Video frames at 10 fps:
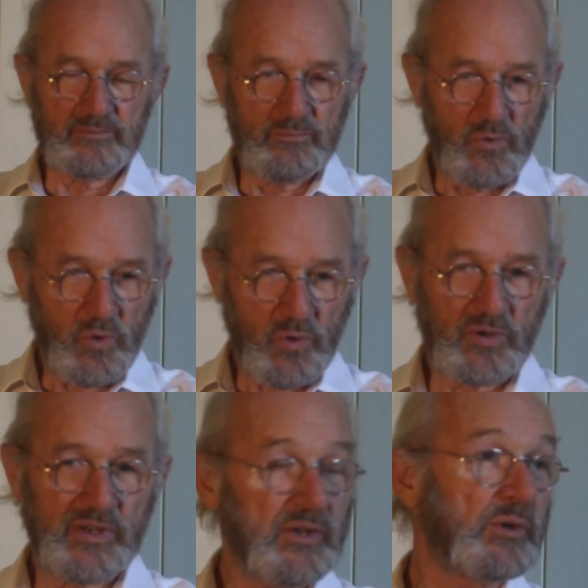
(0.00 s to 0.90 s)
Moore
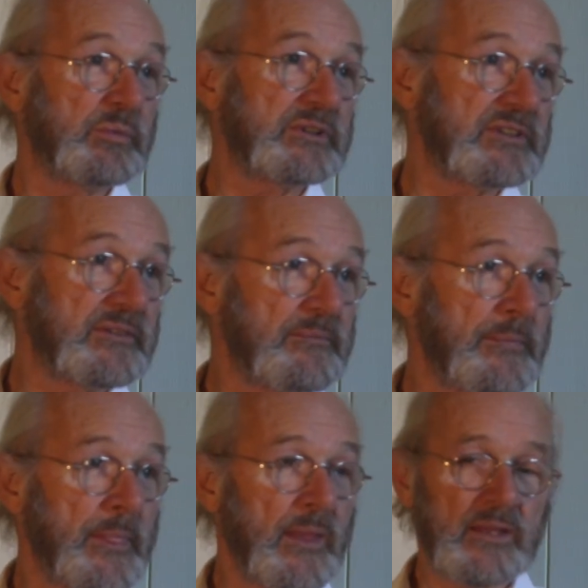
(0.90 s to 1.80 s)
Gilbert,
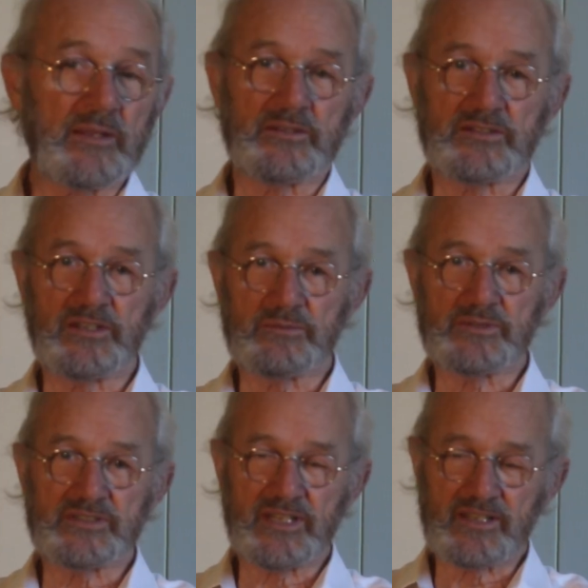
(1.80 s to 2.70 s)
she
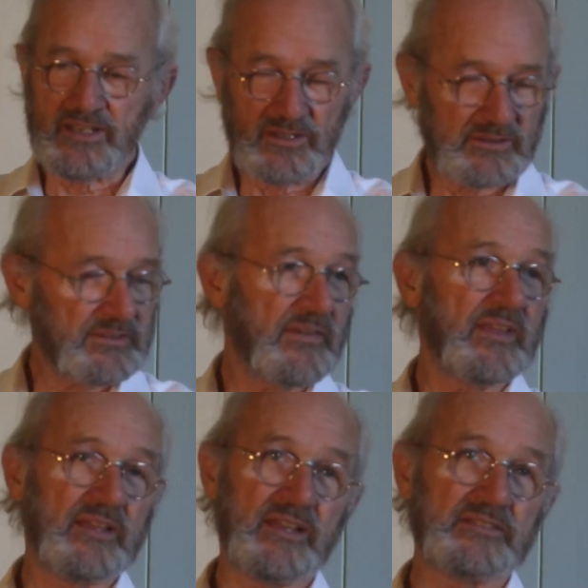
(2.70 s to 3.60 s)
was uh, held
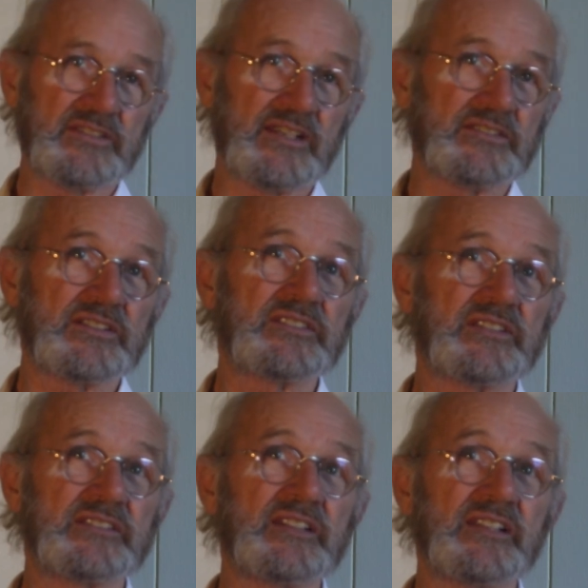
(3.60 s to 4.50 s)
and sentenced
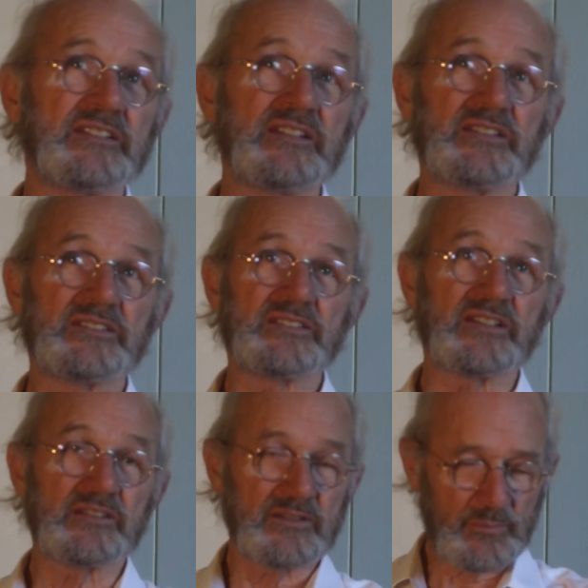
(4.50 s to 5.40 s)
to 10 years
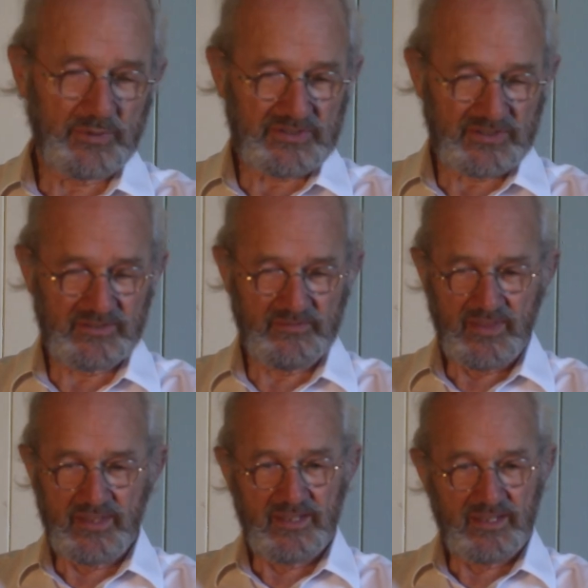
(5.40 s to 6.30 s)
uh, prison
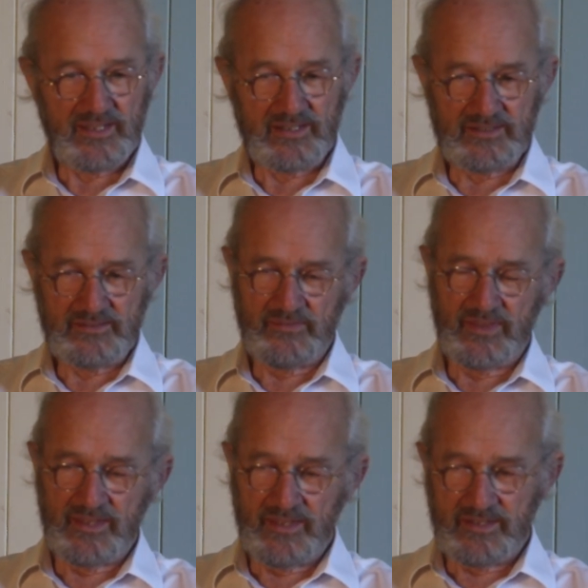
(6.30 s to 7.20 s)
in,
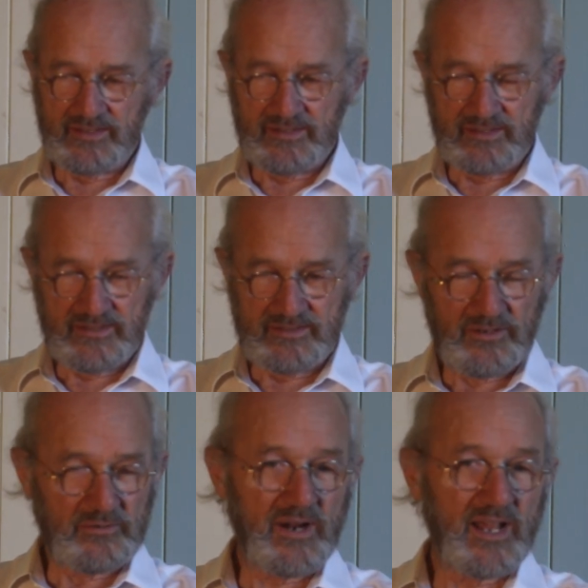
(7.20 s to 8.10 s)
in
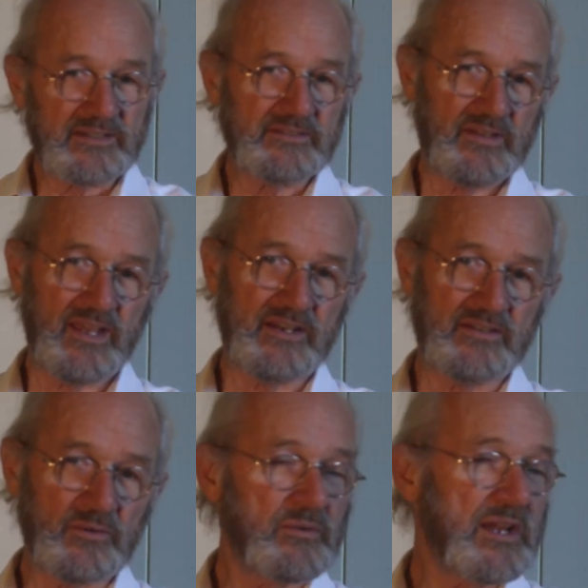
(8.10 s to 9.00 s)
Iran,
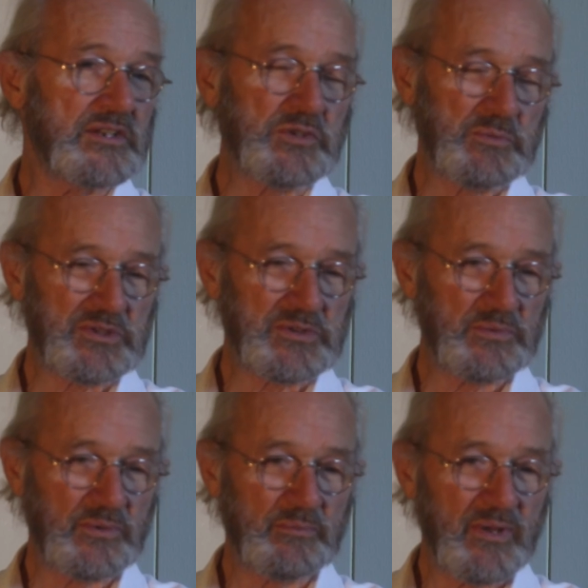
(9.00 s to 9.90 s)
and
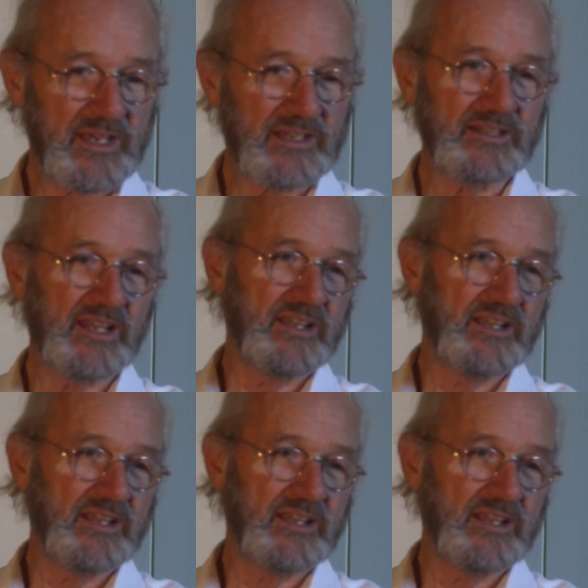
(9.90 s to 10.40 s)
arrangements were made